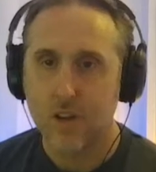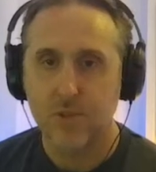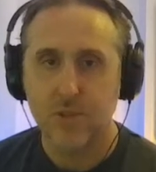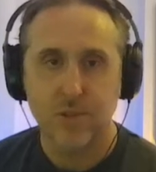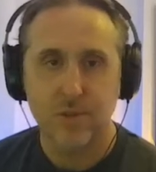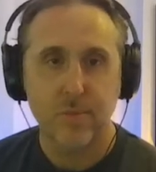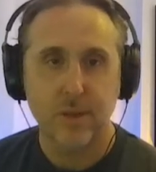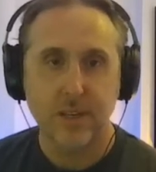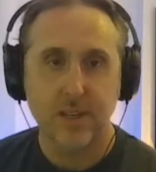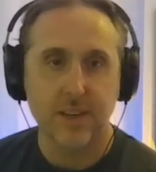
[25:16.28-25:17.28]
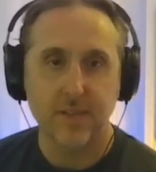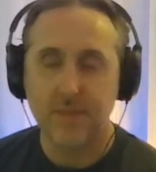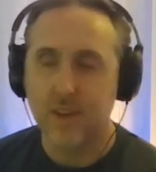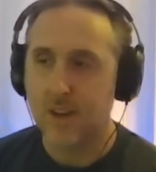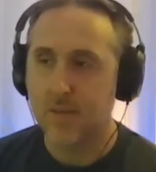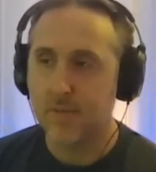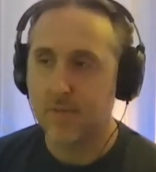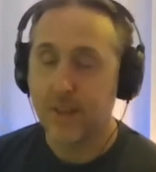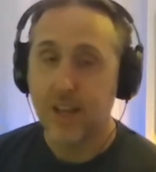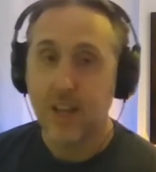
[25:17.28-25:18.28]
I'm sure it will be. Yeah,
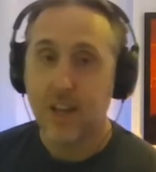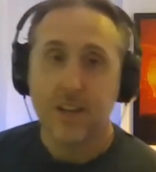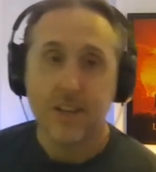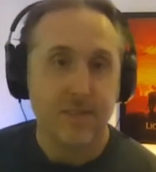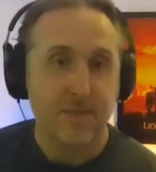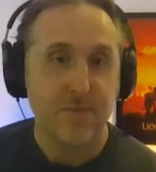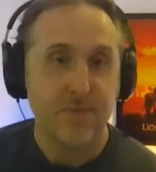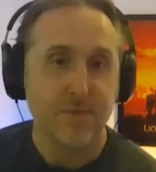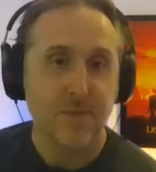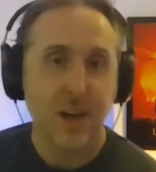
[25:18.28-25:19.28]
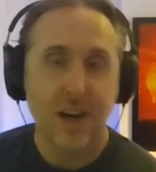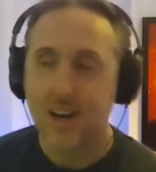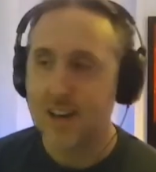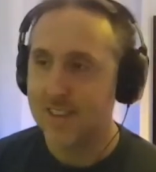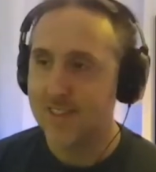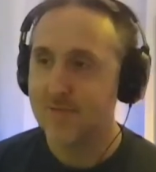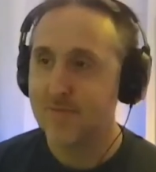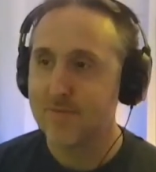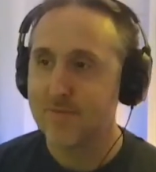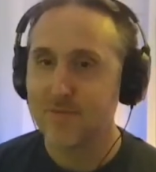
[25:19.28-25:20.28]
I'm uh,
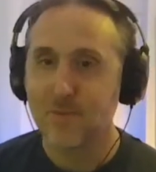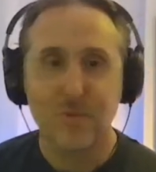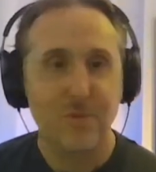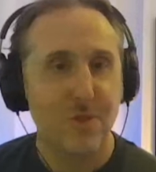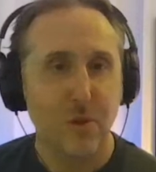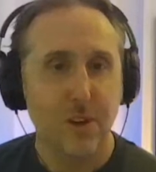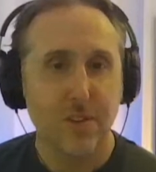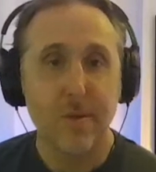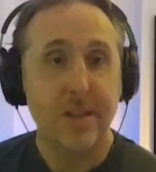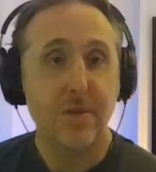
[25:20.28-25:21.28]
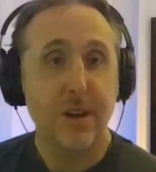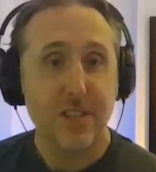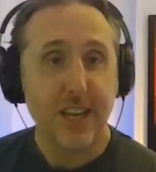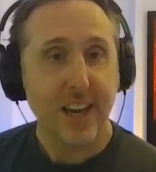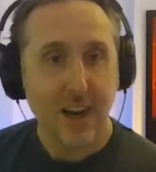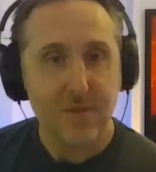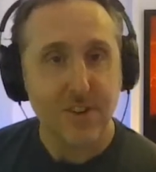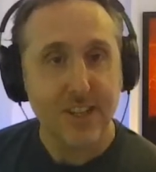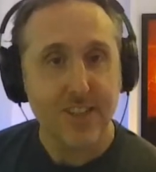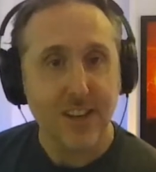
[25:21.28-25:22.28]
for want of a better way of saying it, I'm
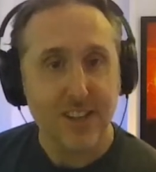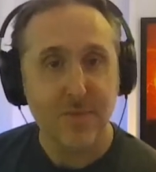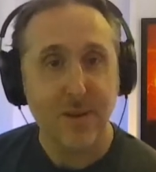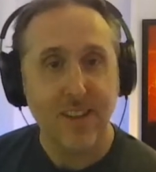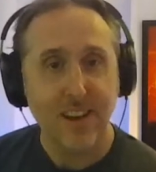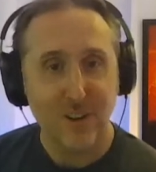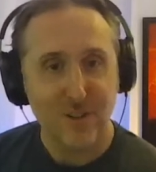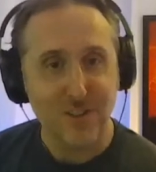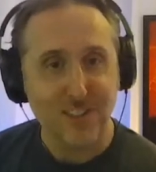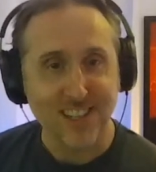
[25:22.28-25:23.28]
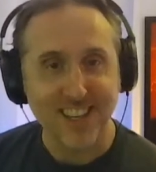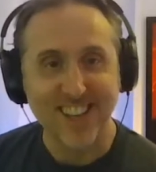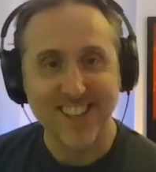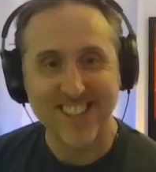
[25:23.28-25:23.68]
very excited about that, obviously.